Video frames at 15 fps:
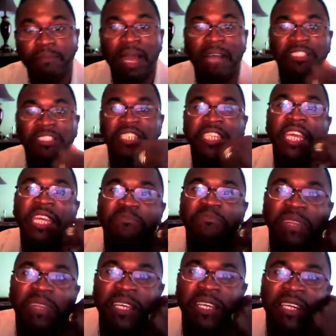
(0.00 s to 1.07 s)
about
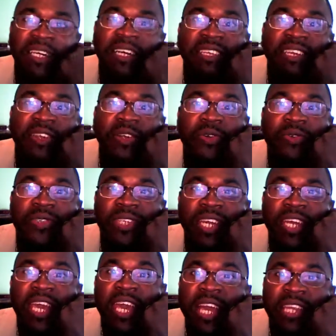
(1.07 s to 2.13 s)
shedding blood,
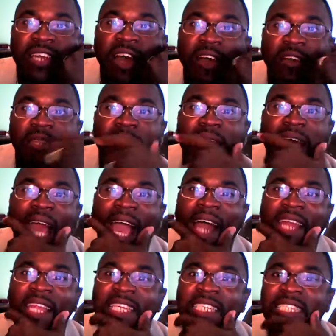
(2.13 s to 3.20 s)
talking about
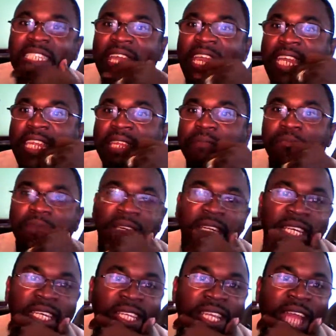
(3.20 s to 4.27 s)
how they shedded
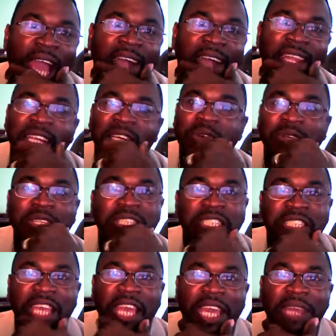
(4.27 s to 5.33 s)
blood and how they're going to
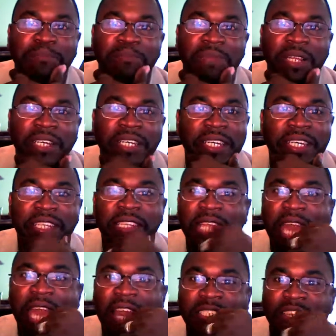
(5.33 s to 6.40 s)
shed blood
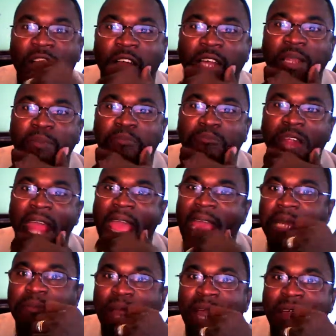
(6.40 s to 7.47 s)
and how talking and
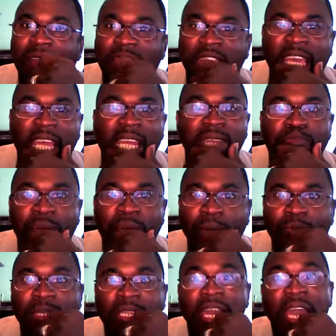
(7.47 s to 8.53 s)
bragging about killing
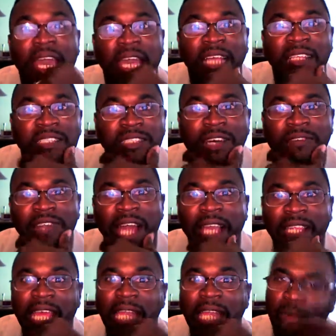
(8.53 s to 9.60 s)
people and stuff
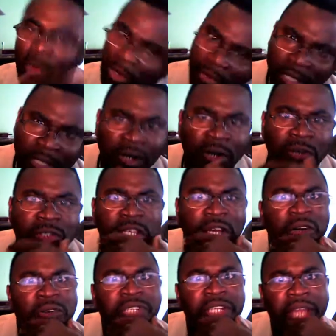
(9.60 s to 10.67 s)
like that. It goes
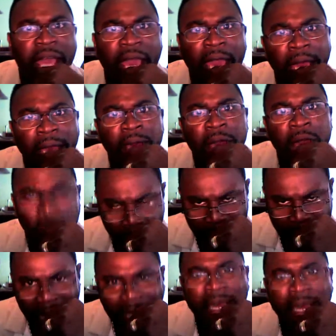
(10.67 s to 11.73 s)
on today,
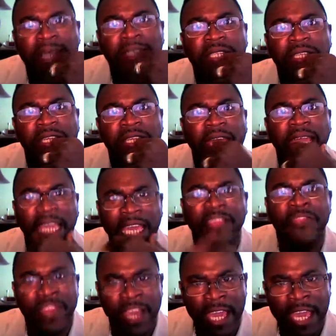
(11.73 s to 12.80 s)
right now today,
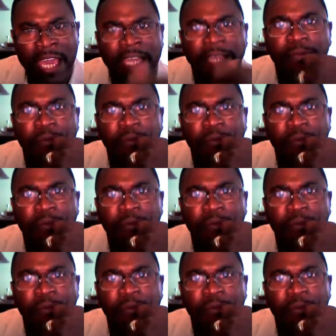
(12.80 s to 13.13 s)
in the